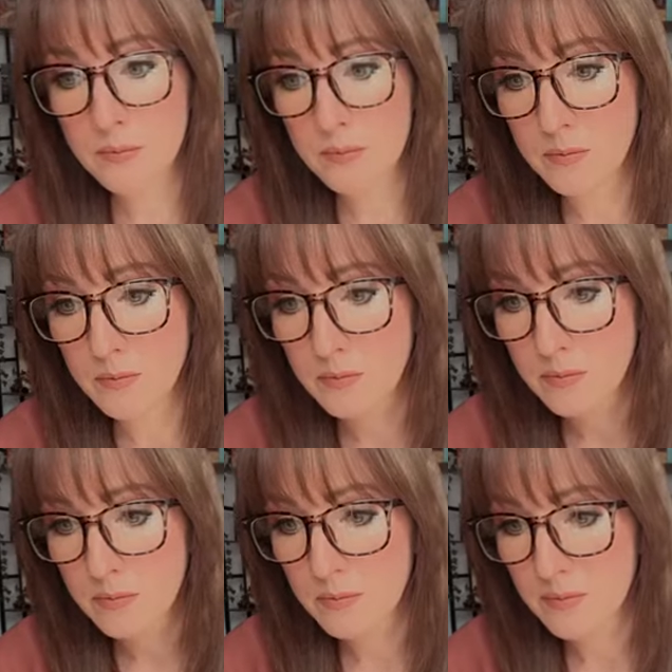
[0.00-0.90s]

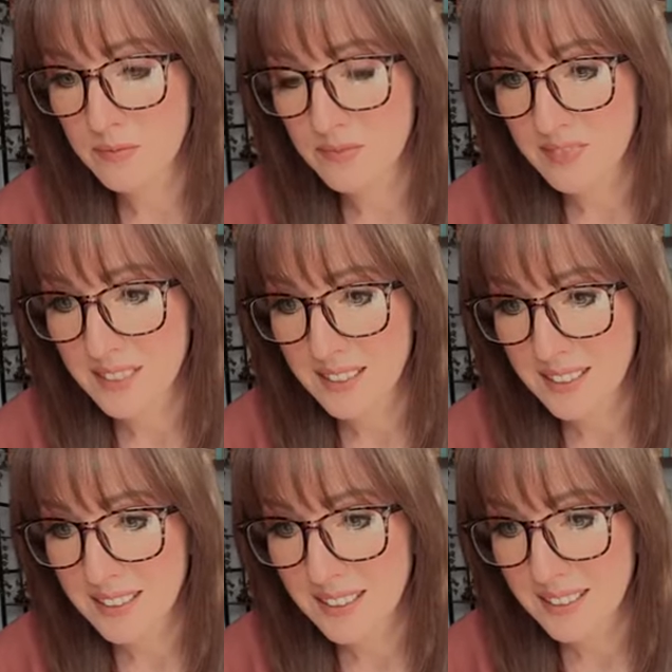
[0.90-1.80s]

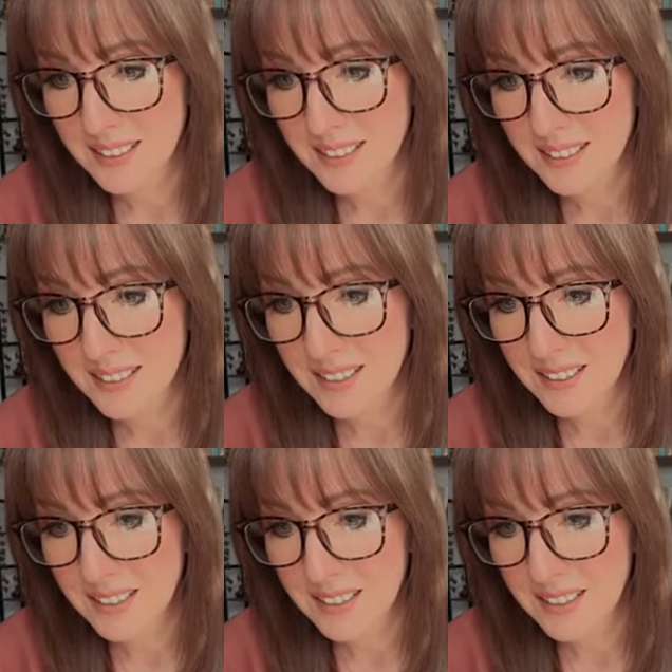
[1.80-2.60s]
(silence)